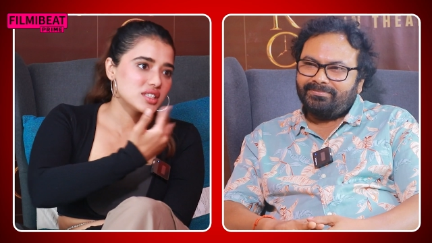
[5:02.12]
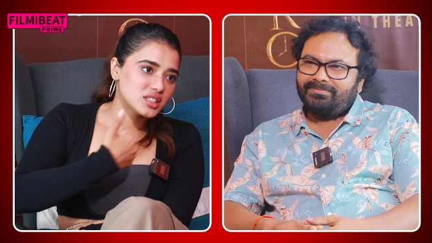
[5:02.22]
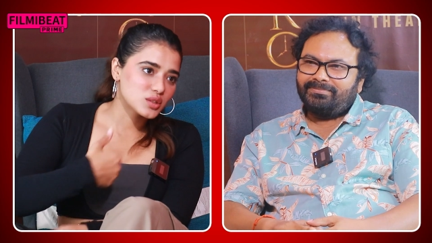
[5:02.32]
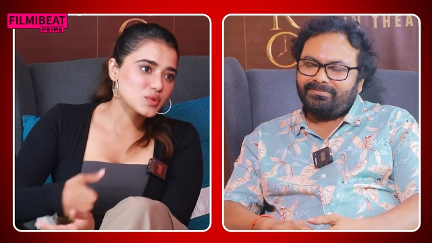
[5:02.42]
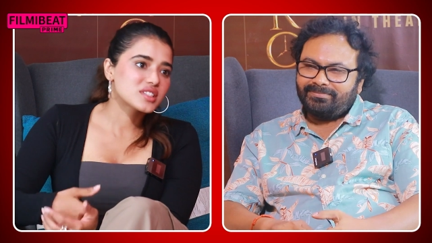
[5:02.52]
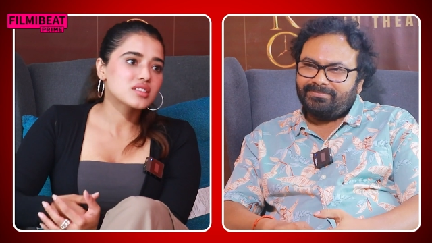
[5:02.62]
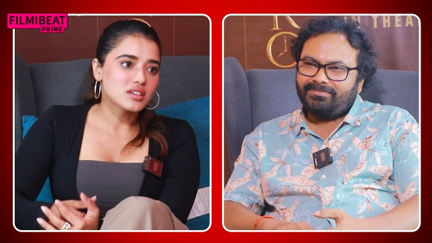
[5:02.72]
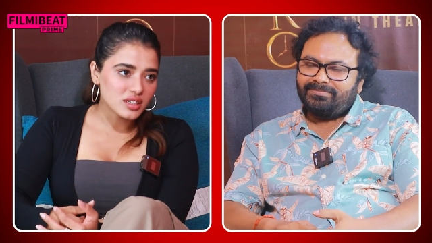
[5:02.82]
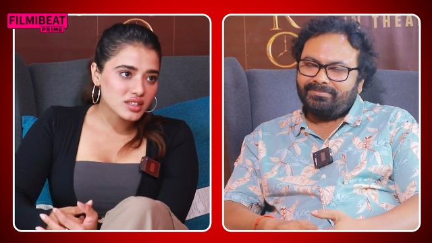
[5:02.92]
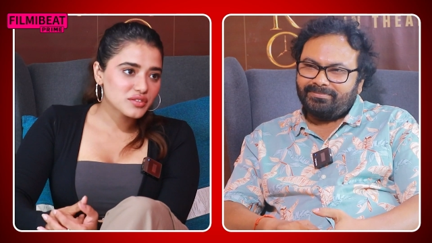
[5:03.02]
Speaker 1: scenes with
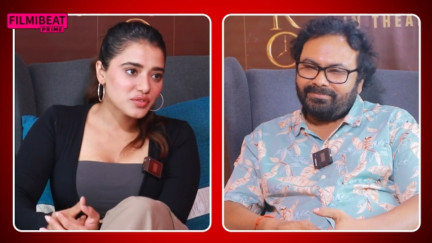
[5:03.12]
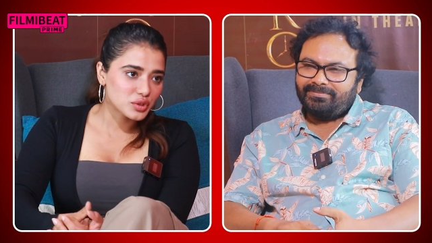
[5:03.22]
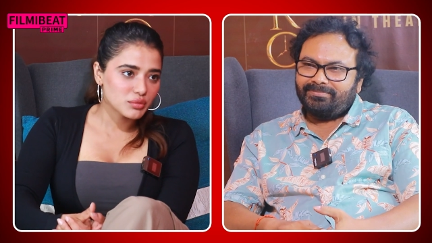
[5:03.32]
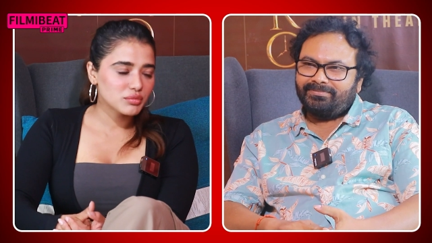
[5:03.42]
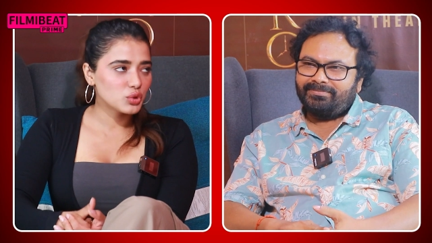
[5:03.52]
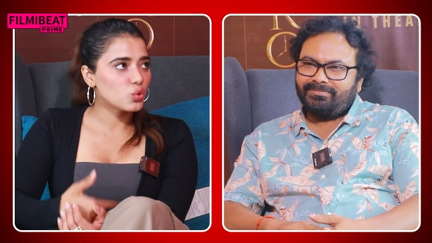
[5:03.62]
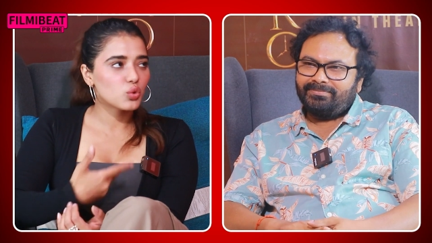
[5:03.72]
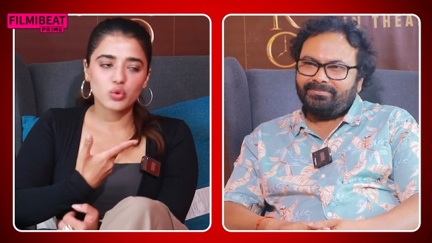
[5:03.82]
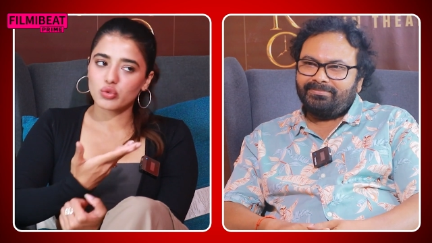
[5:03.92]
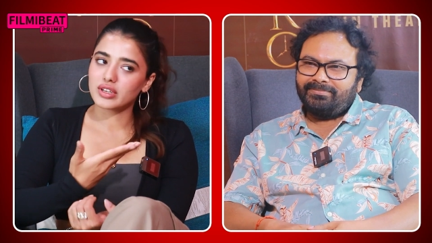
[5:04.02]
sir in the film,
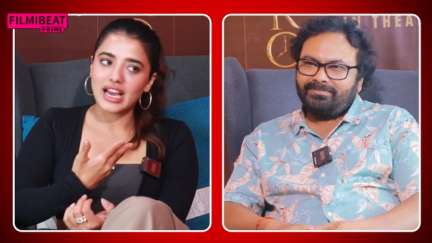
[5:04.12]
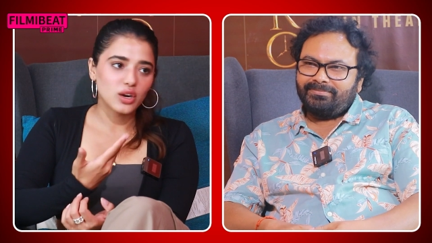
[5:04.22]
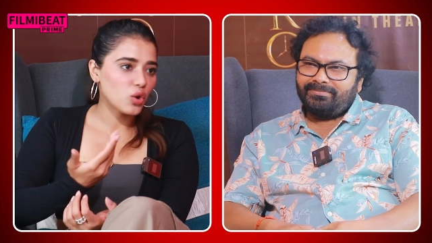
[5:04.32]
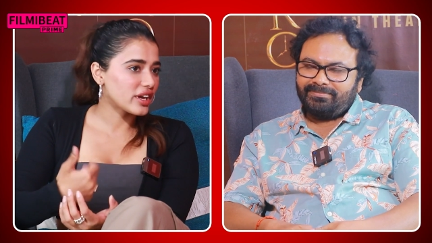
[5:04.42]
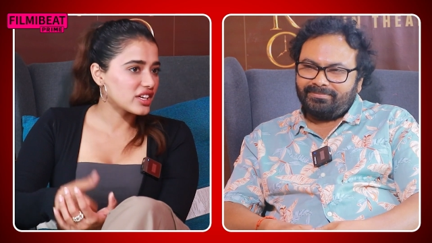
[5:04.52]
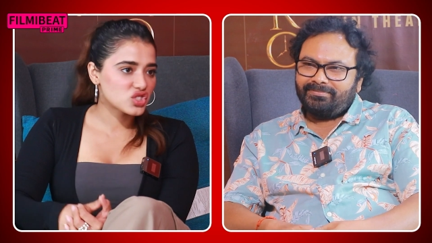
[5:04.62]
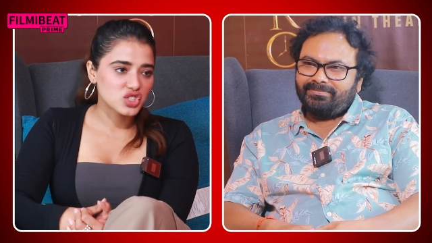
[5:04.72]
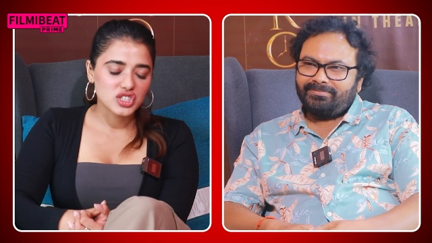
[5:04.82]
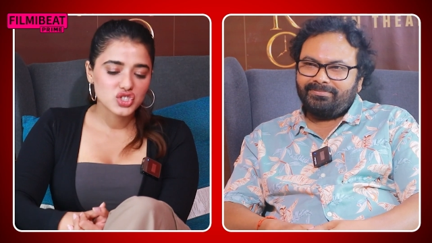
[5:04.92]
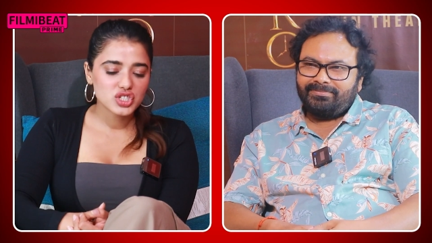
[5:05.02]
no dialogue
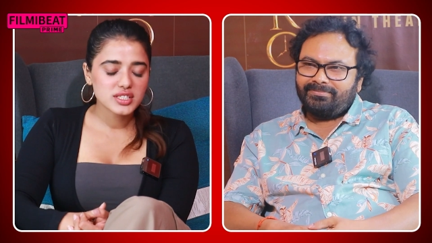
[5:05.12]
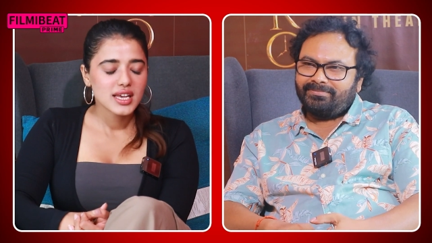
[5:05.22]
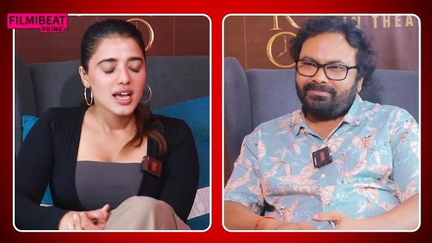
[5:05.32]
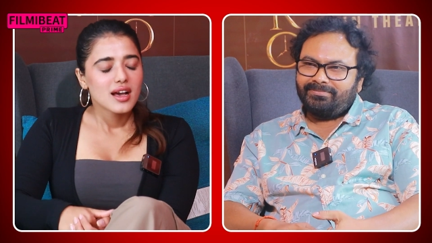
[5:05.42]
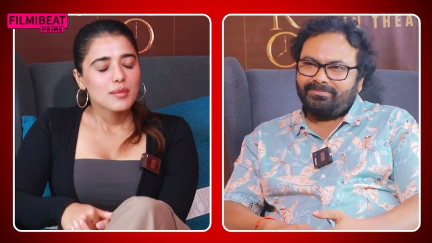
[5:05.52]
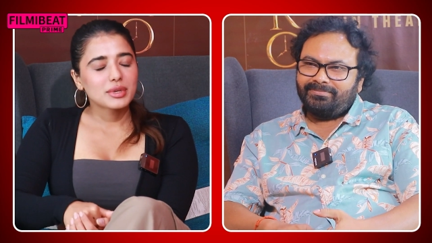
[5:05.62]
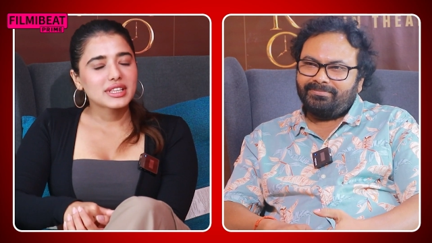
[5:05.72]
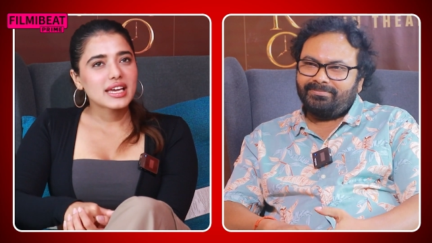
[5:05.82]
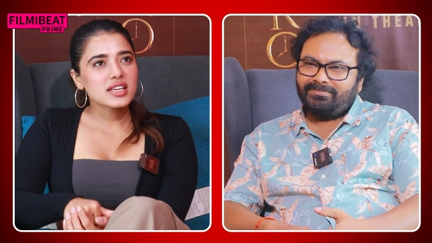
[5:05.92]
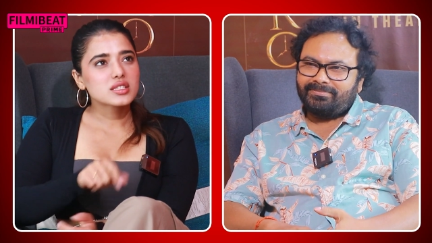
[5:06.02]
exchanges,
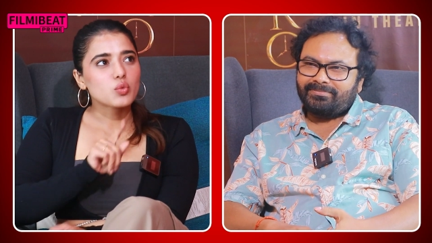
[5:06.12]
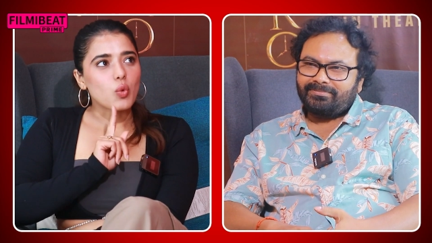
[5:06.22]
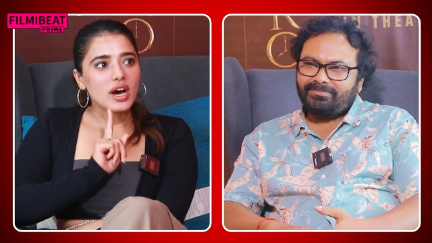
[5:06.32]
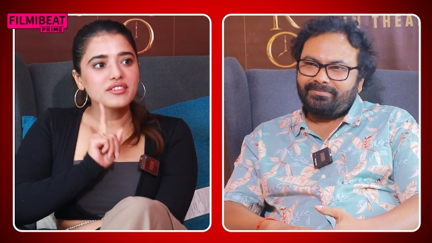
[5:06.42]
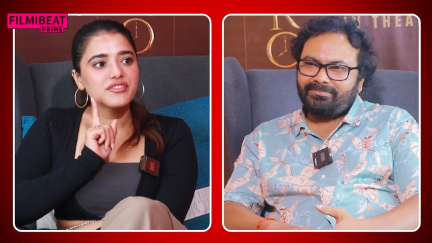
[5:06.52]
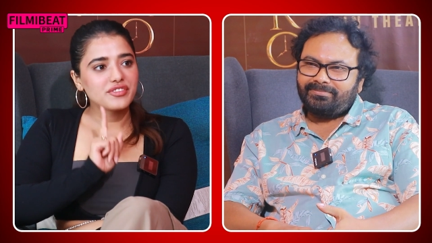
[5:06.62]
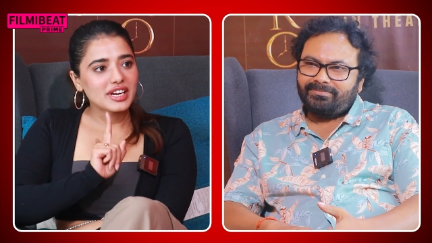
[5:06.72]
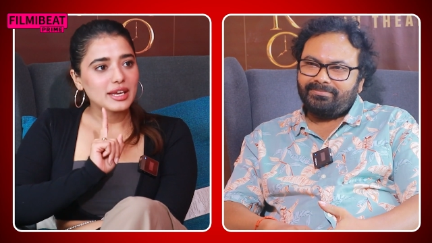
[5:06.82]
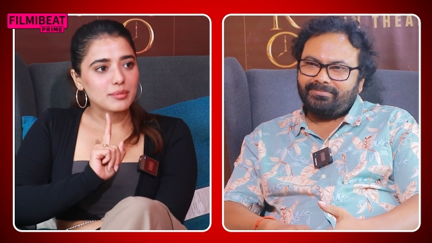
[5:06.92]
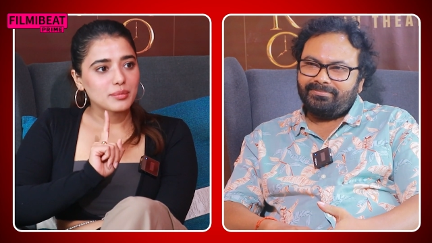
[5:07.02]
but there is one
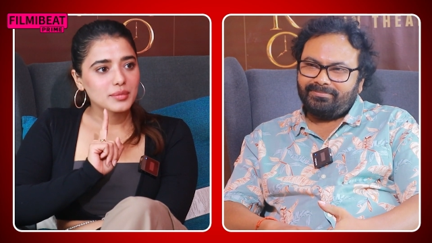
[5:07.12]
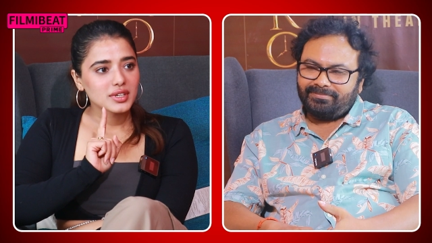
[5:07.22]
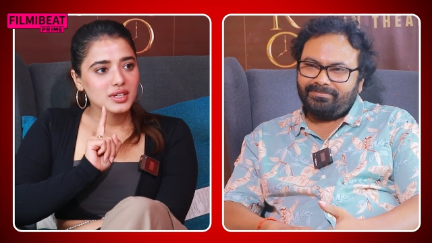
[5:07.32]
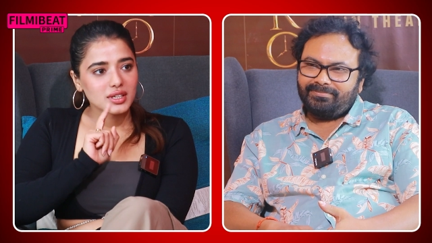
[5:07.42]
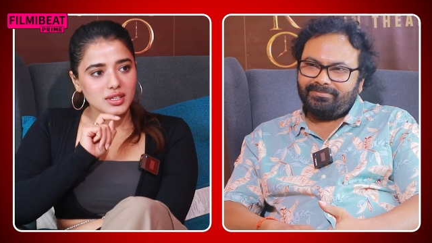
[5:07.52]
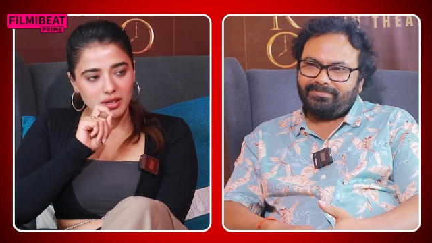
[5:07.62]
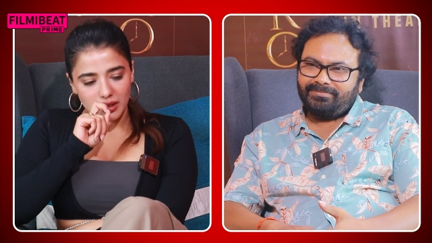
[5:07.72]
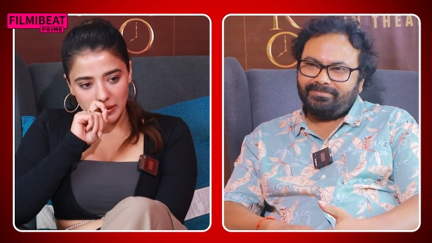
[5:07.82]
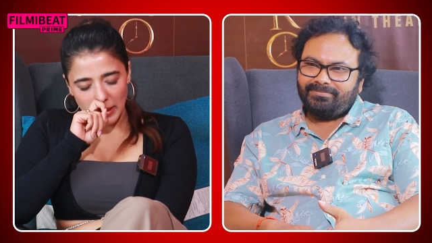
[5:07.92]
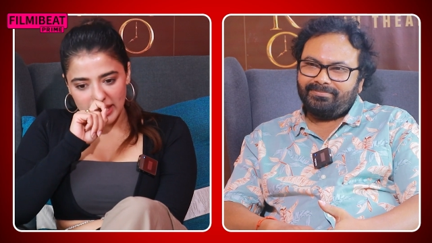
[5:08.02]
frame,
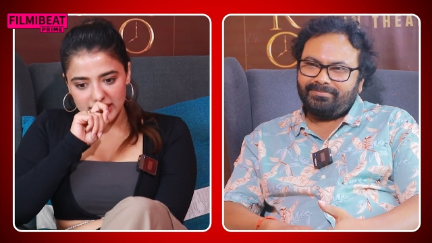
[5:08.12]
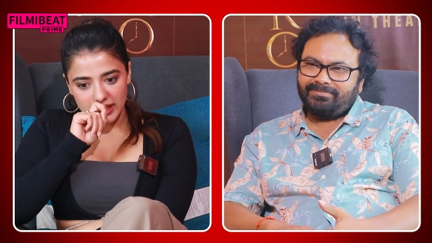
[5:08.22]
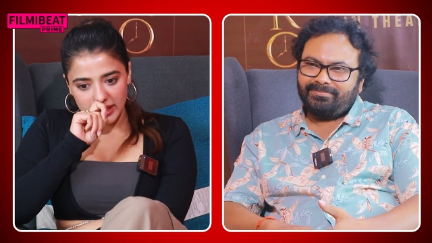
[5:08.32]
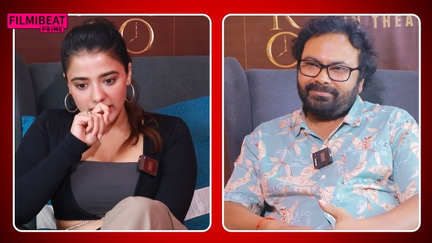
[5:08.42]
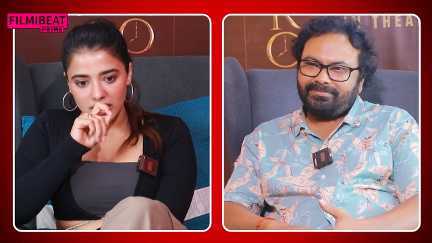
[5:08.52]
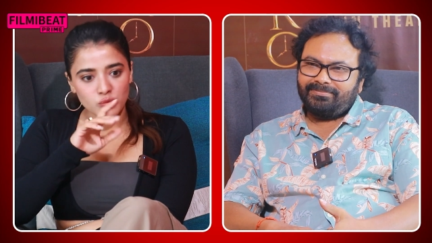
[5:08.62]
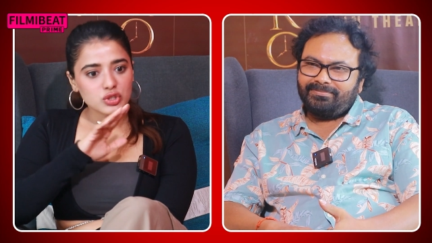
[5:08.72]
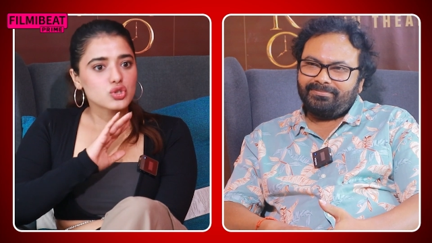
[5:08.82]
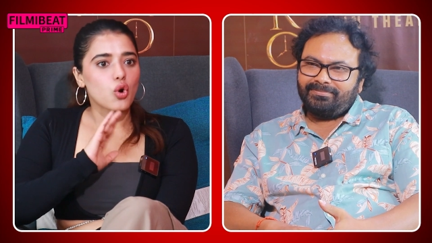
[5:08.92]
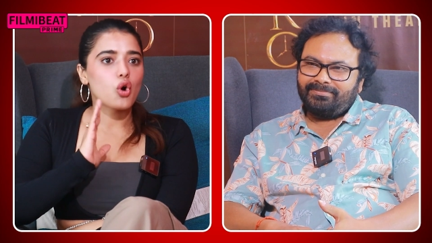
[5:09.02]
I think, in
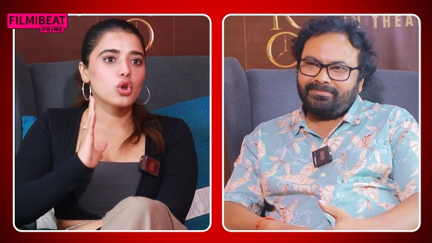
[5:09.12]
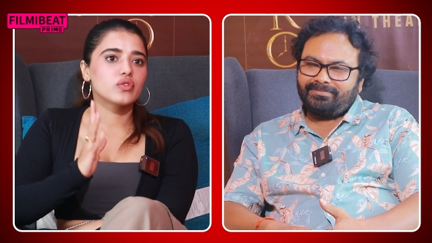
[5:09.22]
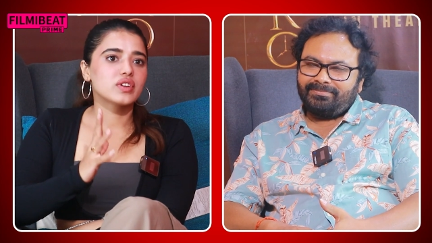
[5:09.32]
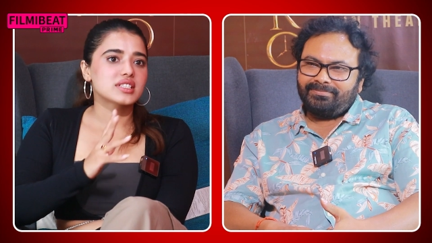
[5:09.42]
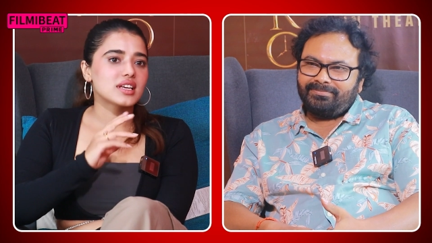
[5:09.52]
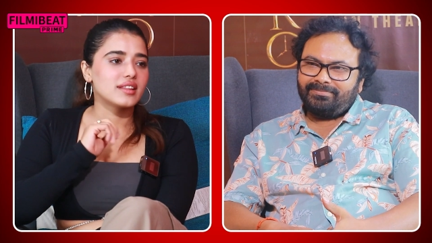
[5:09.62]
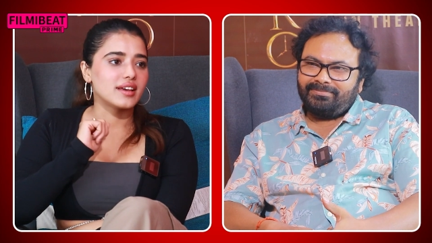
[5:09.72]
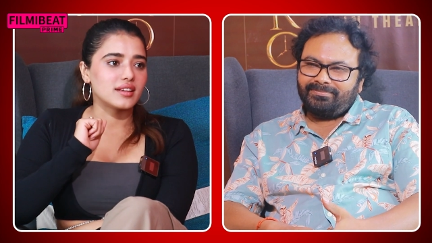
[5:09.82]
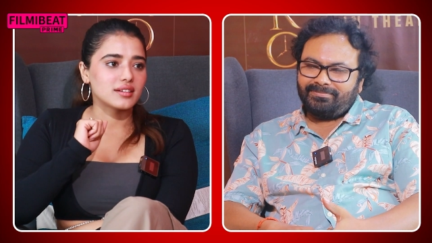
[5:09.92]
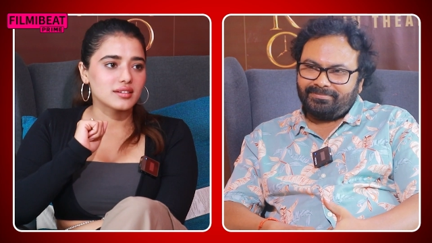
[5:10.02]
which all of us are
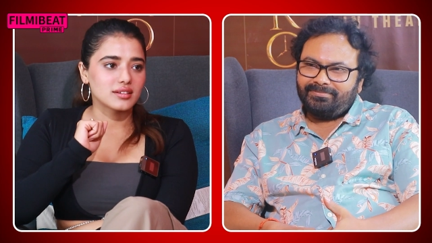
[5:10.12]
there